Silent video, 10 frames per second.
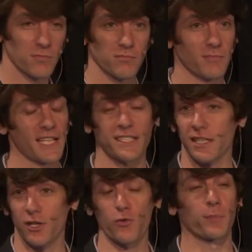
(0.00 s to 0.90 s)
That's a
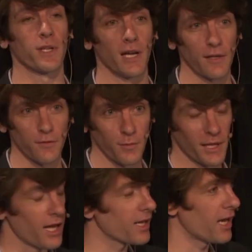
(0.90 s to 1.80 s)
kryptonite for me.
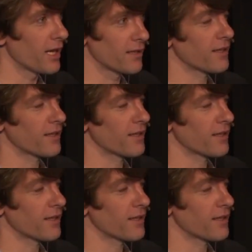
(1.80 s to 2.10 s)
I can't.